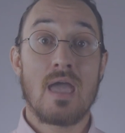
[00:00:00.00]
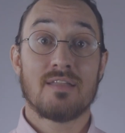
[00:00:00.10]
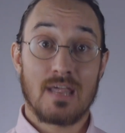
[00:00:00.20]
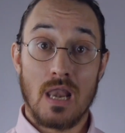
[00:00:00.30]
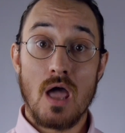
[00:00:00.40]

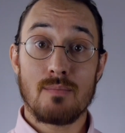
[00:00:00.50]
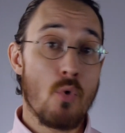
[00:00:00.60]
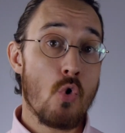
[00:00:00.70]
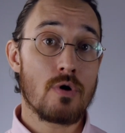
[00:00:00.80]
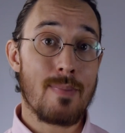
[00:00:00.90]
To learn
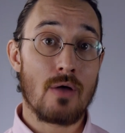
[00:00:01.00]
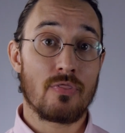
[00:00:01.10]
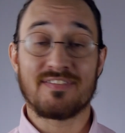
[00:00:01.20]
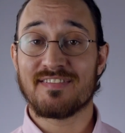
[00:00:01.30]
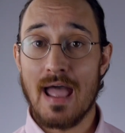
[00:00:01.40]
more about
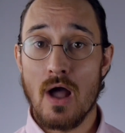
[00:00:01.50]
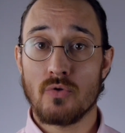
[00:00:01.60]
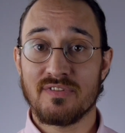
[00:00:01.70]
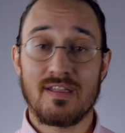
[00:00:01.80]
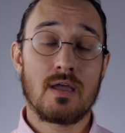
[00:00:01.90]
the
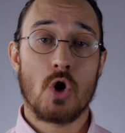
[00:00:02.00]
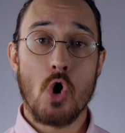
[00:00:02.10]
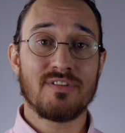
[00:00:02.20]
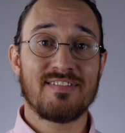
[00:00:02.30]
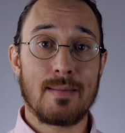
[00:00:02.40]
sounds,
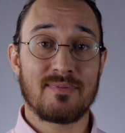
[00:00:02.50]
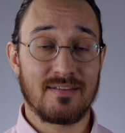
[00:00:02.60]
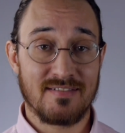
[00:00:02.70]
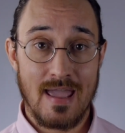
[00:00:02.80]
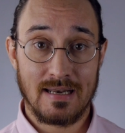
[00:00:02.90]
concepts
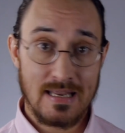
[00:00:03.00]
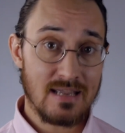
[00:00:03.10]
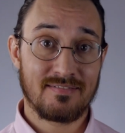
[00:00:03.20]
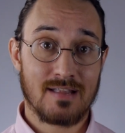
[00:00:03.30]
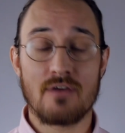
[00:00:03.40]
and
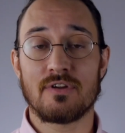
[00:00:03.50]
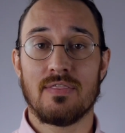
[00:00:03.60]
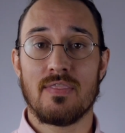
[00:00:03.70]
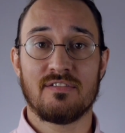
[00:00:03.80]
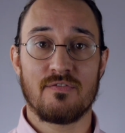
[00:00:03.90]
techniques covered
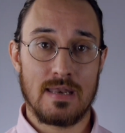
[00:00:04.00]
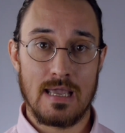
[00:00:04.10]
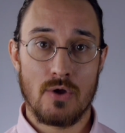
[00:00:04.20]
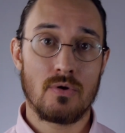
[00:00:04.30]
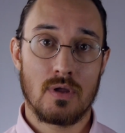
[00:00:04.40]
in this
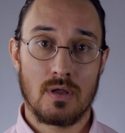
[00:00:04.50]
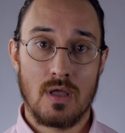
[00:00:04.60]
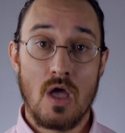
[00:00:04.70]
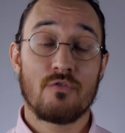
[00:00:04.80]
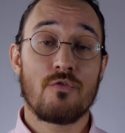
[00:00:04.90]
video,
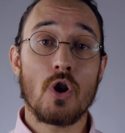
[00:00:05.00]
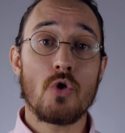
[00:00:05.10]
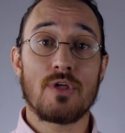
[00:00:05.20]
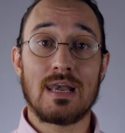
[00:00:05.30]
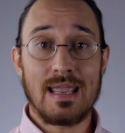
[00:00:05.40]
follow
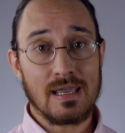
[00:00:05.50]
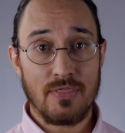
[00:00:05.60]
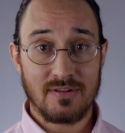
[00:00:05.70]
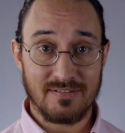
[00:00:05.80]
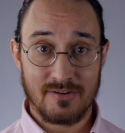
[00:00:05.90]
the link in
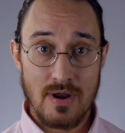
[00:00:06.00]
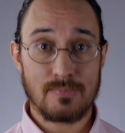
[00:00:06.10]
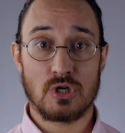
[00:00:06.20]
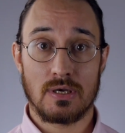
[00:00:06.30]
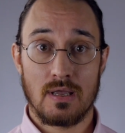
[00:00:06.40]
the
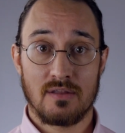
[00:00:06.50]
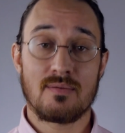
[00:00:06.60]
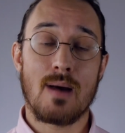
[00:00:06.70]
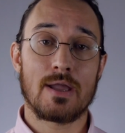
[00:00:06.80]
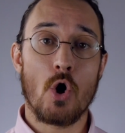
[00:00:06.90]
description to
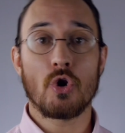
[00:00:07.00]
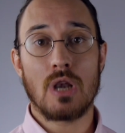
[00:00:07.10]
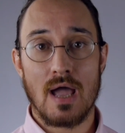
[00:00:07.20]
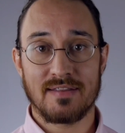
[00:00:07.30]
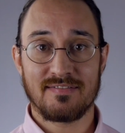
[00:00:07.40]
my
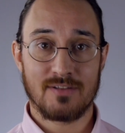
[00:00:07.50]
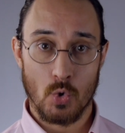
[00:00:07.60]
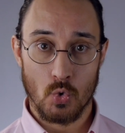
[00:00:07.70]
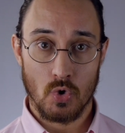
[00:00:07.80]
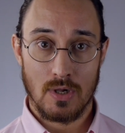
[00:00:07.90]
online school.